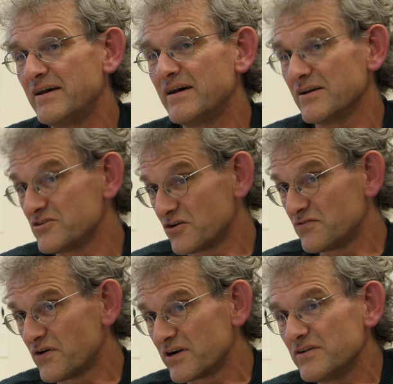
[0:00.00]
And so
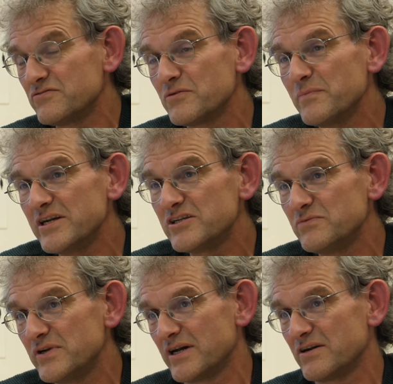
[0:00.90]
far the information
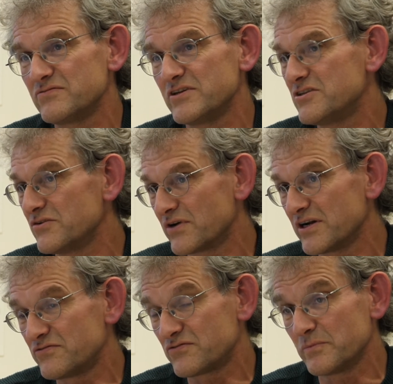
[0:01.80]
we have is
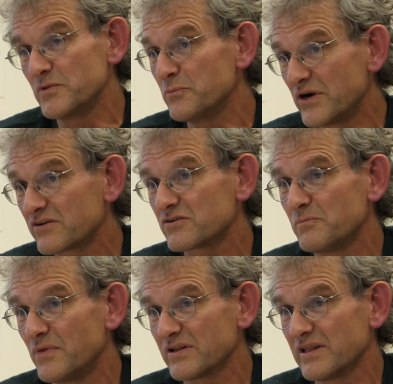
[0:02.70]
derived from numerical
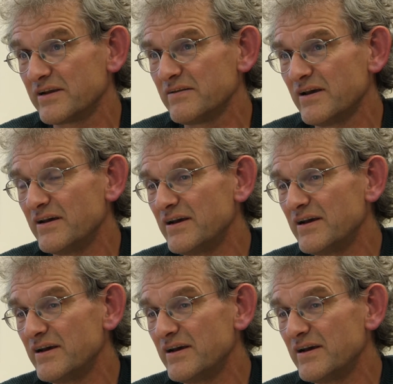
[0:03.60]
modeling.